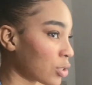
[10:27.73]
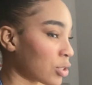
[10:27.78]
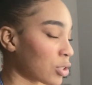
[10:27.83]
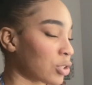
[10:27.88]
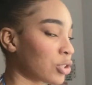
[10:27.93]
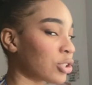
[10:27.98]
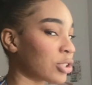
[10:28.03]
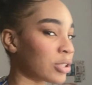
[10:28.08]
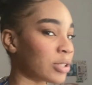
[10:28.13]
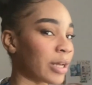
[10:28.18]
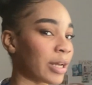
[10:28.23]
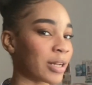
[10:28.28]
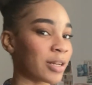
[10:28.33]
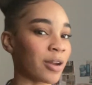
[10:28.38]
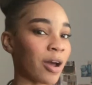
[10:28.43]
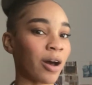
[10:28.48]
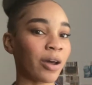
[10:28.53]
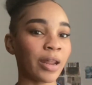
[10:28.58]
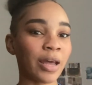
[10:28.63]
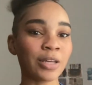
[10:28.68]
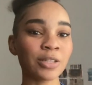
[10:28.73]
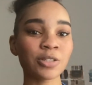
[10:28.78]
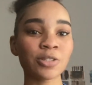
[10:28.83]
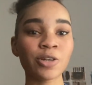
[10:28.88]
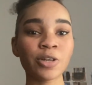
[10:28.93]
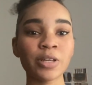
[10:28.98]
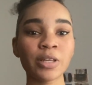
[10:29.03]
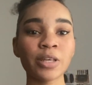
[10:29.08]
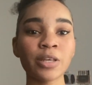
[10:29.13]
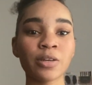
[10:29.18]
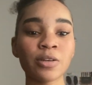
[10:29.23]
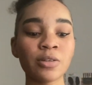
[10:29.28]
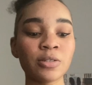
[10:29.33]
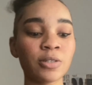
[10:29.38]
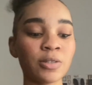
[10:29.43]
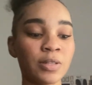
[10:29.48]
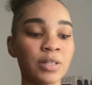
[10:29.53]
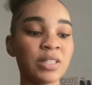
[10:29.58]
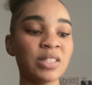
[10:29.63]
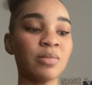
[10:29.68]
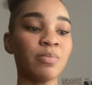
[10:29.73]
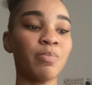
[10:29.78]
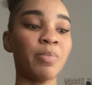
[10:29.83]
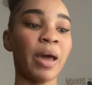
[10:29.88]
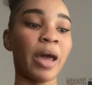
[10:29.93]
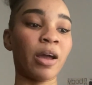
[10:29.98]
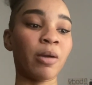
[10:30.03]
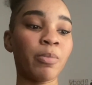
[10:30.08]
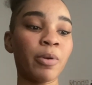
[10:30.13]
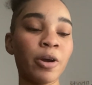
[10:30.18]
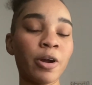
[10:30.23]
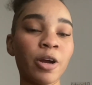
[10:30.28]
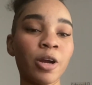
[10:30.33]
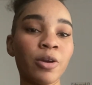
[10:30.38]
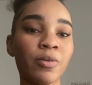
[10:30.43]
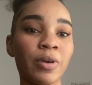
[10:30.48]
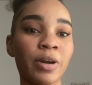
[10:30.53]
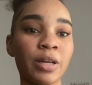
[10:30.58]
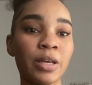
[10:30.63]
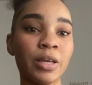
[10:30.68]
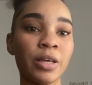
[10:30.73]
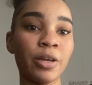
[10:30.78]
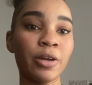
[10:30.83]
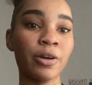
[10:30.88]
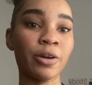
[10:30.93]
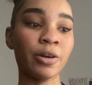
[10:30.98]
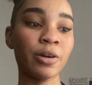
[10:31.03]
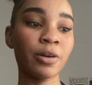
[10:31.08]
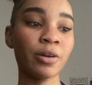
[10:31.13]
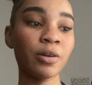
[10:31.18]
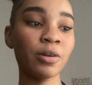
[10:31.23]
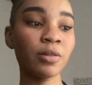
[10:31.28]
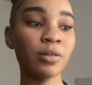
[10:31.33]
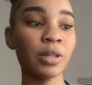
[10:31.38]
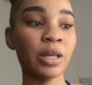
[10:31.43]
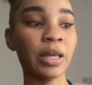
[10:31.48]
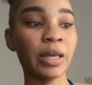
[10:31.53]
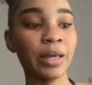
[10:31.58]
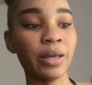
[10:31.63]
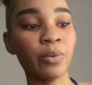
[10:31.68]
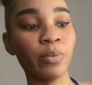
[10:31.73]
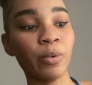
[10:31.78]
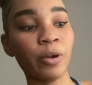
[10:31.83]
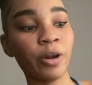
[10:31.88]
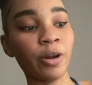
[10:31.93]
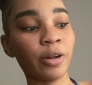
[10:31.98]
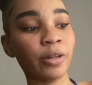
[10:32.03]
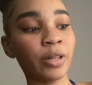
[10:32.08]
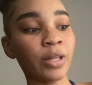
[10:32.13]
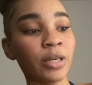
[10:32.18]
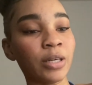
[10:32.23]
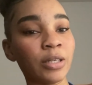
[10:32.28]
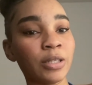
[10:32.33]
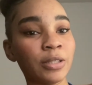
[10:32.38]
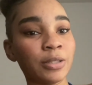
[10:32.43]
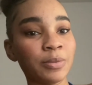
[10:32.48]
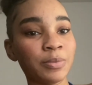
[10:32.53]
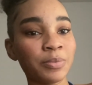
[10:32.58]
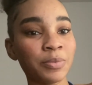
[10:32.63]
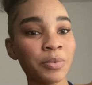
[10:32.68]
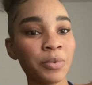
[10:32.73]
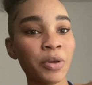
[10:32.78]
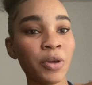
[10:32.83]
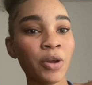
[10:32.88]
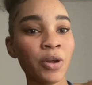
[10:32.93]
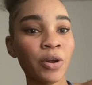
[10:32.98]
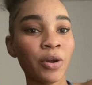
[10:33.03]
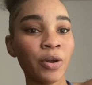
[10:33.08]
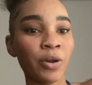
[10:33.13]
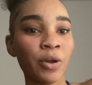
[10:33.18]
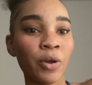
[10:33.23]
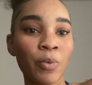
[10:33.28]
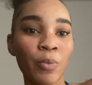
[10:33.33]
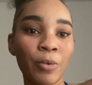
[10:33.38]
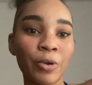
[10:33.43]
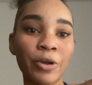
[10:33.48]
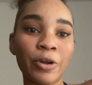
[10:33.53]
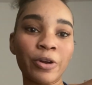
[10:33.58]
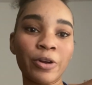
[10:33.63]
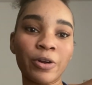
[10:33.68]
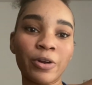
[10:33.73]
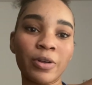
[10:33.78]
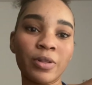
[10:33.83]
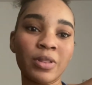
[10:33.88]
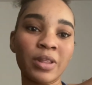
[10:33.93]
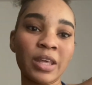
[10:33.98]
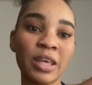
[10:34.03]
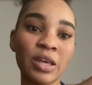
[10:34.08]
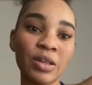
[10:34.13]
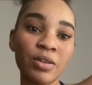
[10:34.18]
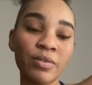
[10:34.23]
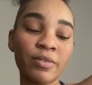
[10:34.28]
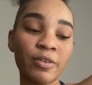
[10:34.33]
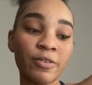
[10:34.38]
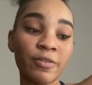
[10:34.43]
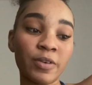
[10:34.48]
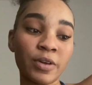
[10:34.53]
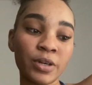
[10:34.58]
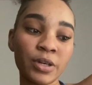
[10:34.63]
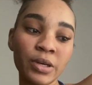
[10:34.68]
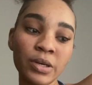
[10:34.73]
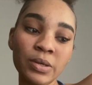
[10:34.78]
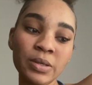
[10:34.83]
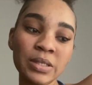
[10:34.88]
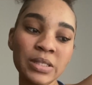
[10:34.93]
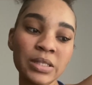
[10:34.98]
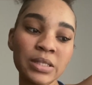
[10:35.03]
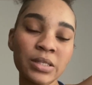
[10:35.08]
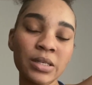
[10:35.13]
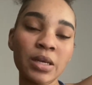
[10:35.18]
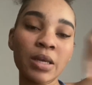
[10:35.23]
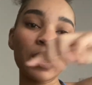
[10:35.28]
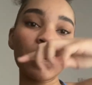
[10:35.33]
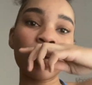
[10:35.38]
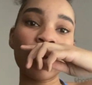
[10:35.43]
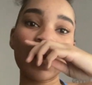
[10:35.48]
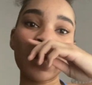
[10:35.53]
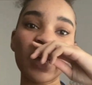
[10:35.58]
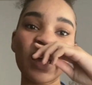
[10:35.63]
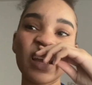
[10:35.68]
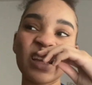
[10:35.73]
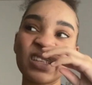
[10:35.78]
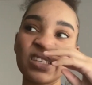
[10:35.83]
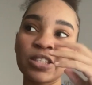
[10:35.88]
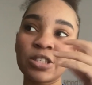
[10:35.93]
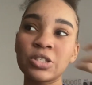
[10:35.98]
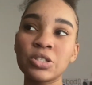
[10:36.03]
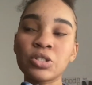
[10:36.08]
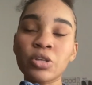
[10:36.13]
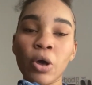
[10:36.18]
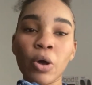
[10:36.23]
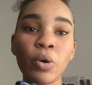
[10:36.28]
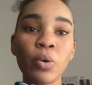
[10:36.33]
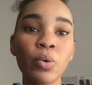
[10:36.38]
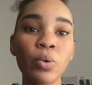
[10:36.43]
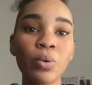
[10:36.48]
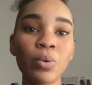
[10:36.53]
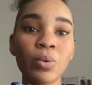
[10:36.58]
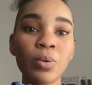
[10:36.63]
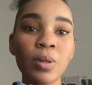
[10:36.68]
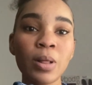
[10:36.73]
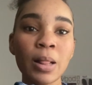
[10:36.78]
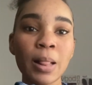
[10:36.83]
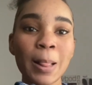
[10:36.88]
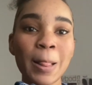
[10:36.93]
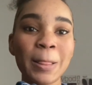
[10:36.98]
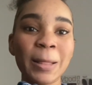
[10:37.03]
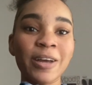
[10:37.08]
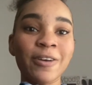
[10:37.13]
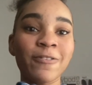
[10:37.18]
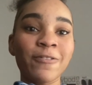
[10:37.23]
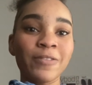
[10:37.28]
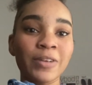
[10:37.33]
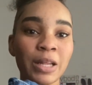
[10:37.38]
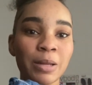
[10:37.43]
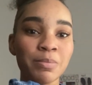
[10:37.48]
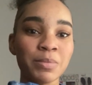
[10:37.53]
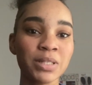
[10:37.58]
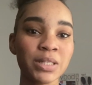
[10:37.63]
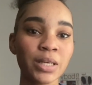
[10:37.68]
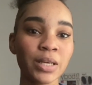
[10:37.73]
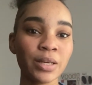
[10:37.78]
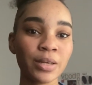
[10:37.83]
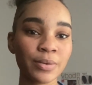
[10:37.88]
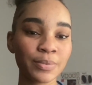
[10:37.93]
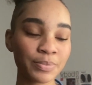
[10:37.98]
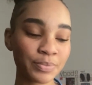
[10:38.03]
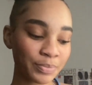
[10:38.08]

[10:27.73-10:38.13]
just like not as sturdy heel. So this back part right here, like where the heel of your foot goes, it's so like flimsy,